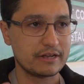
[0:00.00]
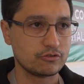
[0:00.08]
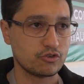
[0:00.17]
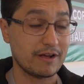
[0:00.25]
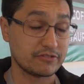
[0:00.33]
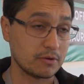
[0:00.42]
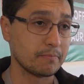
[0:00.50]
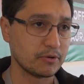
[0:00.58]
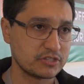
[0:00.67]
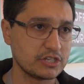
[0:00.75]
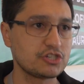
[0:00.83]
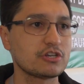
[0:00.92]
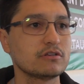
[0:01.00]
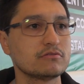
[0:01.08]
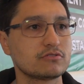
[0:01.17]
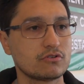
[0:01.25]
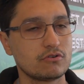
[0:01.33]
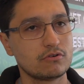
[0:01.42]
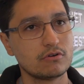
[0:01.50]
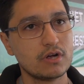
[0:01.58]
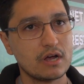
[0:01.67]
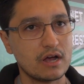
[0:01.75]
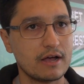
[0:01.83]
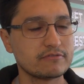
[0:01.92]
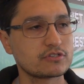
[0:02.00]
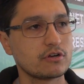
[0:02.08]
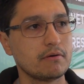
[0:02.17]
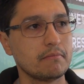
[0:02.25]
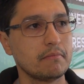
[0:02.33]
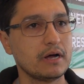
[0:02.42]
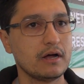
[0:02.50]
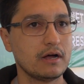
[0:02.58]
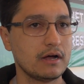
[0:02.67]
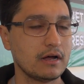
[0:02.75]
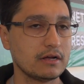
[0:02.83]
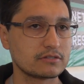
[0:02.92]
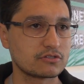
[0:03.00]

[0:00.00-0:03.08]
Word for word: to have some positions or have some uh,